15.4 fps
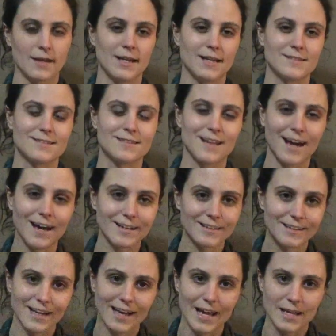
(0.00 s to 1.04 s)
It's not a
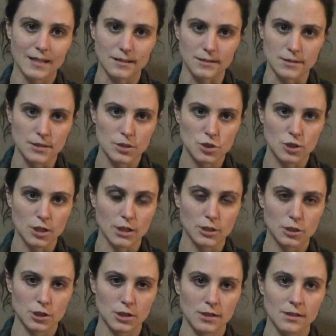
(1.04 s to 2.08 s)
negated
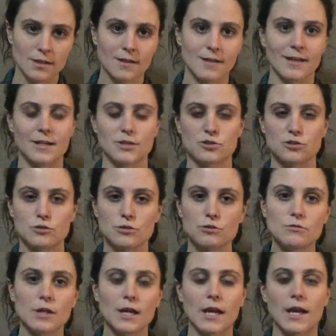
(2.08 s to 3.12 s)
disjunction, it's
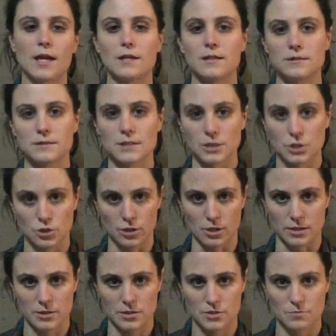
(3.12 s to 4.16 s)
two negated
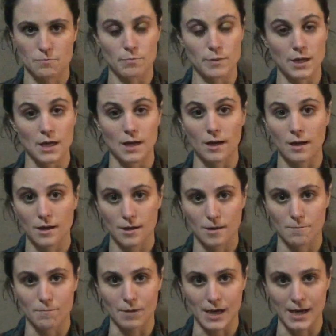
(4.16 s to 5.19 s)
disjuncts being
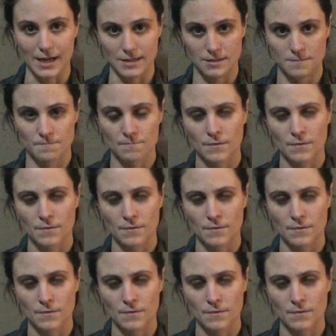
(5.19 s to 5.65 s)
combined.